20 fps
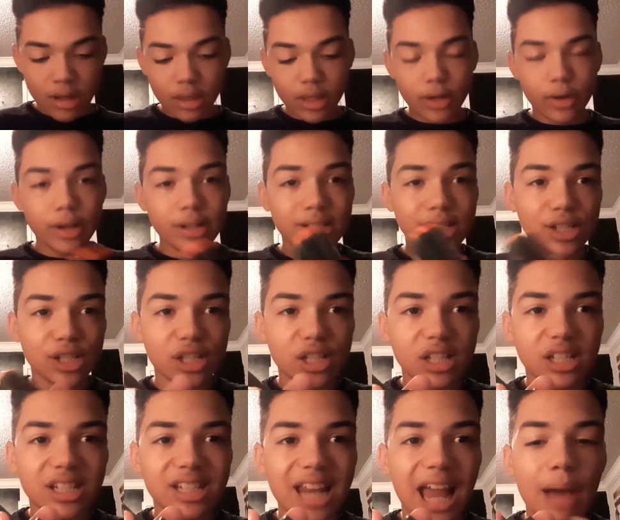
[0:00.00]
They're easy just to
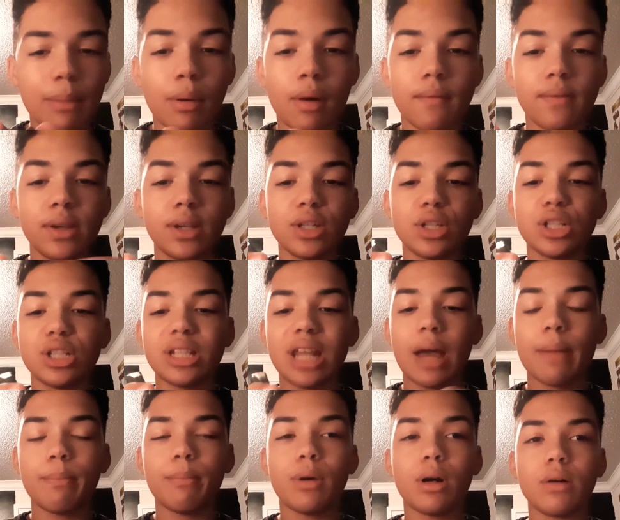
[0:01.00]
snap off. You can just
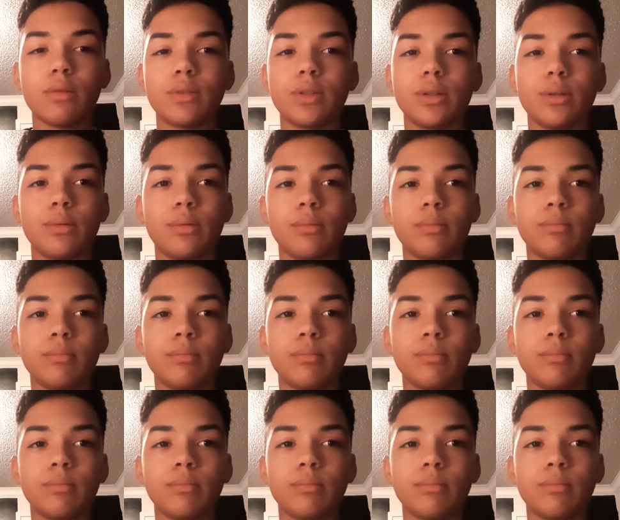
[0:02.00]
snap them off too.